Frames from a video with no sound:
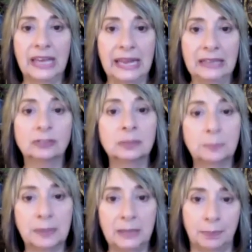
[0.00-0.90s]
ancient
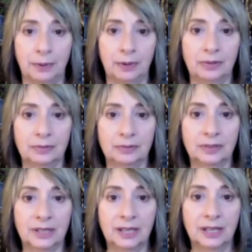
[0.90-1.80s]
people,
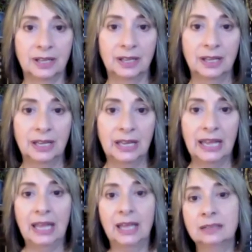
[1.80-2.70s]

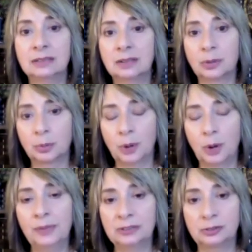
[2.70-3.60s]
and the
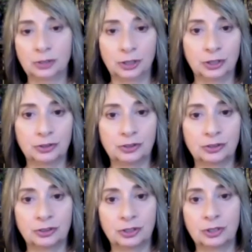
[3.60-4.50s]
Roman
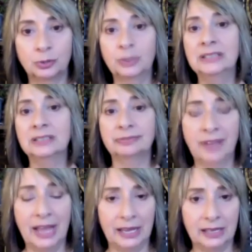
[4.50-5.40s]
Church
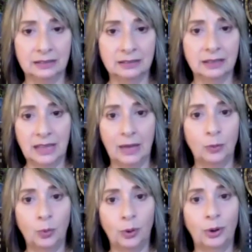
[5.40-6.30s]
redefined
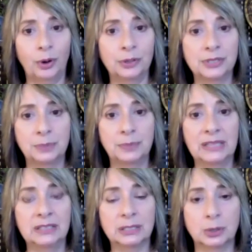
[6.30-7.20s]
that word to
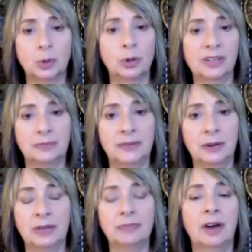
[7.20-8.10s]
mean stories
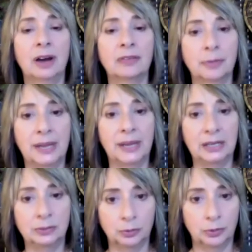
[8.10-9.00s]
veering far from
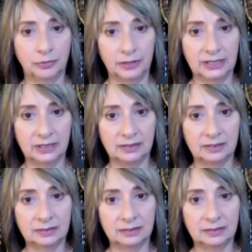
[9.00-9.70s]
any truthfulness.